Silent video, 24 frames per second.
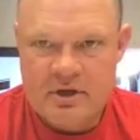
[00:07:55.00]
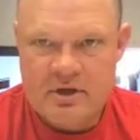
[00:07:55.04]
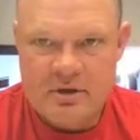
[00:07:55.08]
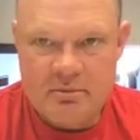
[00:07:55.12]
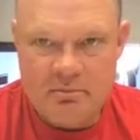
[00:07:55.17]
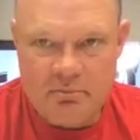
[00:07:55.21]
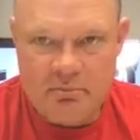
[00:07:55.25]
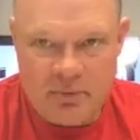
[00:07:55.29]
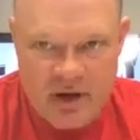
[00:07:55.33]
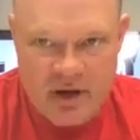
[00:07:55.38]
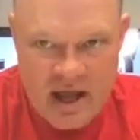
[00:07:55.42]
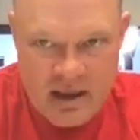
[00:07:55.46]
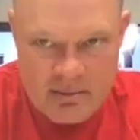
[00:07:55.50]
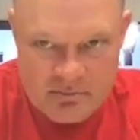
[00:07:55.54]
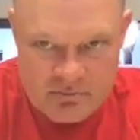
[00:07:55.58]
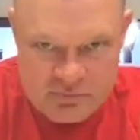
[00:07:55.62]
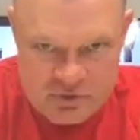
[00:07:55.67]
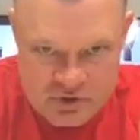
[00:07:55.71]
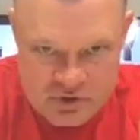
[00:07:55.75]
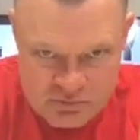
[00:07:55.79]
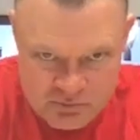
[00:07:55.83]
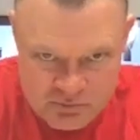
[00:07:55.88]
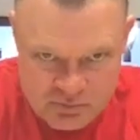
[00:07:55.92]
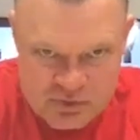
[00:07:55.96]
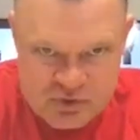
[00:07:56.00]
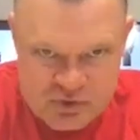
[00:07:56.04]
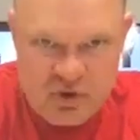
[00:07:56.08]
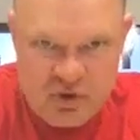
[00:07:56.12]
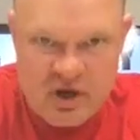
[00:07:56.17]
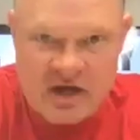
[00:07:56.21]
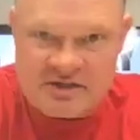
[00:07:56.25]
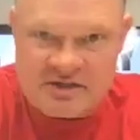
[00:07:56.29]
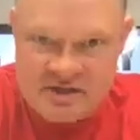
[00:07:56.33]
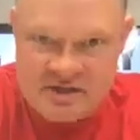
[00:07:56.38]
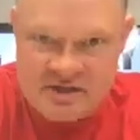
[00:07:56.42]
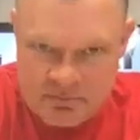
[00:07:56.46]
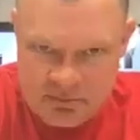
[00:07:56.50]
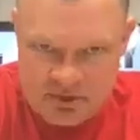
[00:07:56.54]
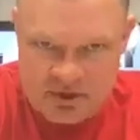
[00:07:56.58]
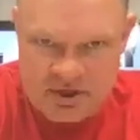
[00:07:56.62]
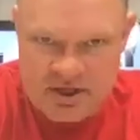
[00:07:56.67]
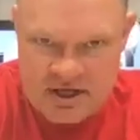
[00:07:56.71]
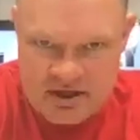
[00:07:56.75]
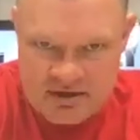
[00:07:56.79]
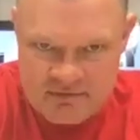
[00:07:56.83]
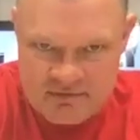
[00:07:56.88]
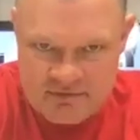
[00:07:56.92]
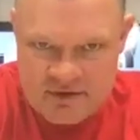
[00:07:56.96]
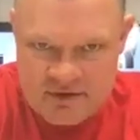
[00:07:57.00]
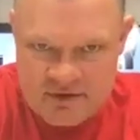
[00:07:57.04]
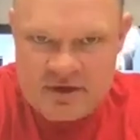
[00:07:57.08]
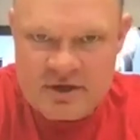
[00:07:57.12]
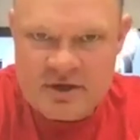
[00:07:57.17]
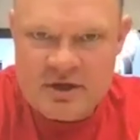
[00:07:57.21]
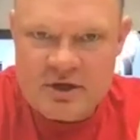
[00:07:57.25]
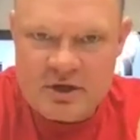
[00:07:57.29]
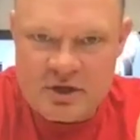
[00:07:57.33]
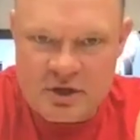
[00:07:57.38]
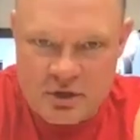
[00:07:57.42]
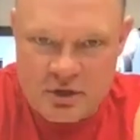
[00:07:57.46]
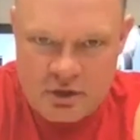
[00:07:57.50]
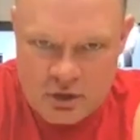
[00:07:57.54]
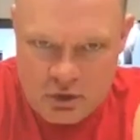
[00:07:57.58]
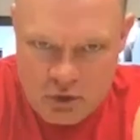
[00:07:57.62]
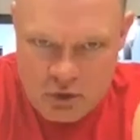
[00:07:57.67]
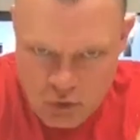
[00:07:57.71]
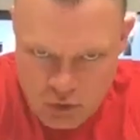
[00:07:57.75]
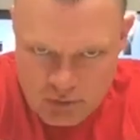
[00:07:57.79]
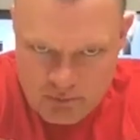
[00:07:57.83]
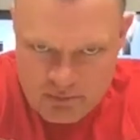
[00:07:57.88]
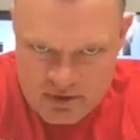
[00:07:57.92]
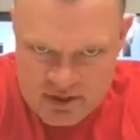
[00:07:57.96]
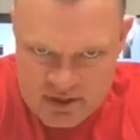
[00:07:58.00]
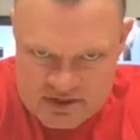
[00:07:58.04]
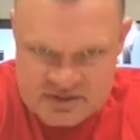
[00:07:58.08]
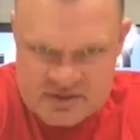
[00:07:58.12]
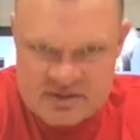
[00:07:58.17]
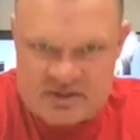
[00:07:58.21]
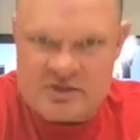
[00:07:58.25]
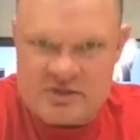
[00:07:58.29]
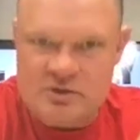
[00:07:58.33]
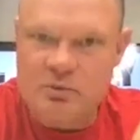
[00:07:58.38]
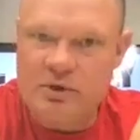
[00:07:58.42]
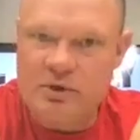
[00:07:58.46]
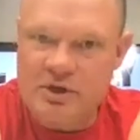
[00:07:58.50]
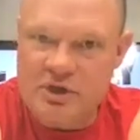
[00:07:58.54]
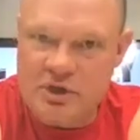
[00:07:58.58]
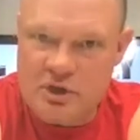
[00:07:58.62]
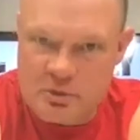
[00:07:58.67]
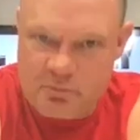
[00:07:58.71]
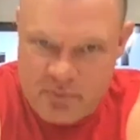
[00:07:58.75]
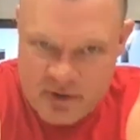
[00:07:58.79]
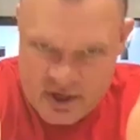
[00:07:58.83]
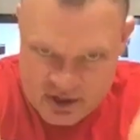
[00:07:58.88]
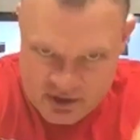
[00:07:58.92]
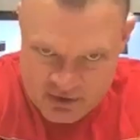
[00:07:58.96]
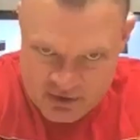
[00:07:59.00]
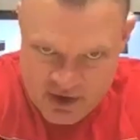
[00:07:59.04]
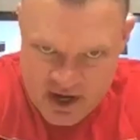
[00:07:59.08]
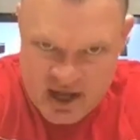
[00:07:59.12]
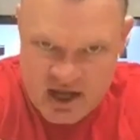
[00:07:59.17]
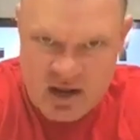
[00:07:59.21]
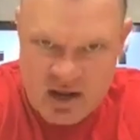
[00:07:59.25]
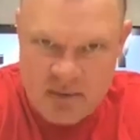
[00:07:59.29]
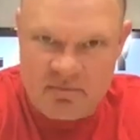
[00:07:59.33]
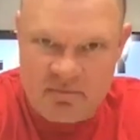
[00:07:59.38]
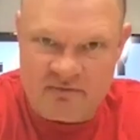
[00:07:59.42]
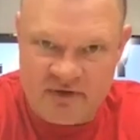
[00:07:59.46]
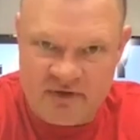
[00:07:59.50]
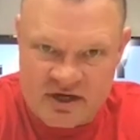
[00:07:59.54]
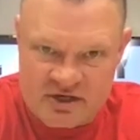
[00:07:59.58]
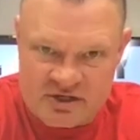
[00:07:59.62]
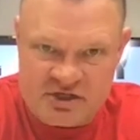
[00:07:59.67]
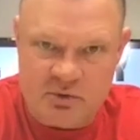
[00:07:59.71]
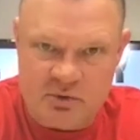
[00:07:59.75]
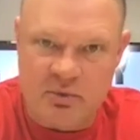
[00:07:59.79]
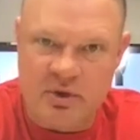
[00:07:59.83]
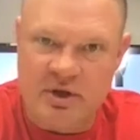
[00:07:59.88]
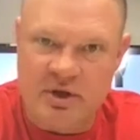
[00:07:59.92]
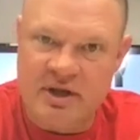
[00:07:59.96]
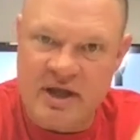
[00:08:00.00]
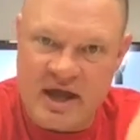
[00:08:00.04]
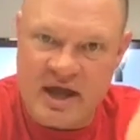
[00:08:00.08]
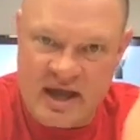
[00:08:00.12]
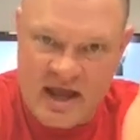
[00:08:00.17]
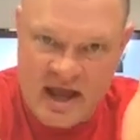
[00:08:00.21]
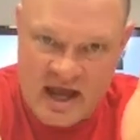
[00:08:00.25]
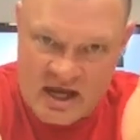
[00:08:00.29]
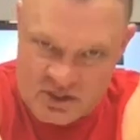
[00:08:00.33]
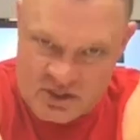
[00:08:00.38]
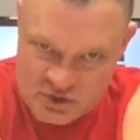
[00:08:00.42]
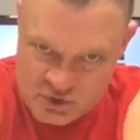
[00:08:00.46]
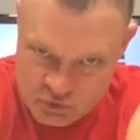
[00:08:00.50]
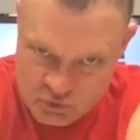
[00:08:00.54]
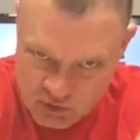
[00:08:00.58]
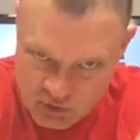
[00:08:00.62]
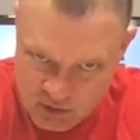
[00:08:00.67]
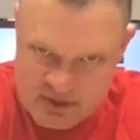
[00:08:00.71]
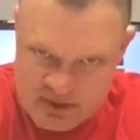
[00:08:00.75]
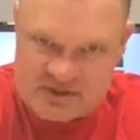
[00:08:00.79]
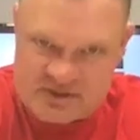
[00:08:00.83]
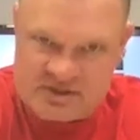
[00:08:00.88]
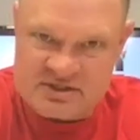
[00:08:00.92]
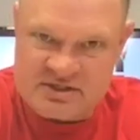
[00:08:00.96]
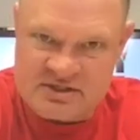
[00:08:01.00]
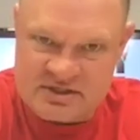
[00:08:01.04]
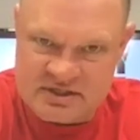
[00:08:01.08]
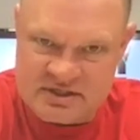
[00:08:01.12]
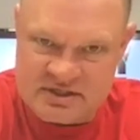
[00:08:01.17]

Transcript: But trust and believe your core business, when you pick your head up eventually one day, as your business is a